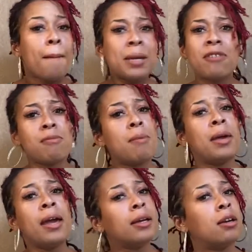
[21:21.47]
But if my
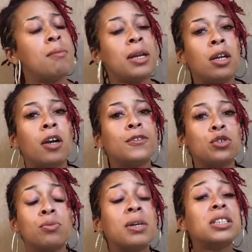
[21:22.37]
man get on my nerves
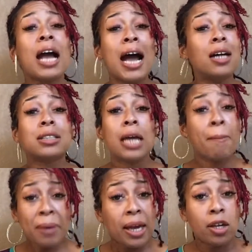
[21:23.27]
too much, I'll
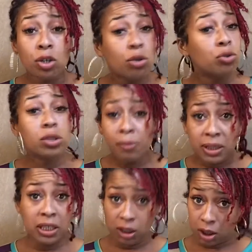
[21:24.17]
stop paying you some
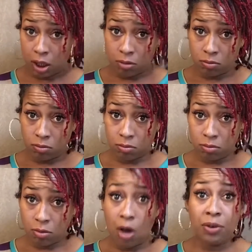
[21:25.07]
attention.
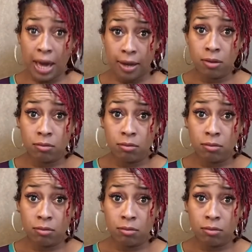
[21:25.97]
Okay?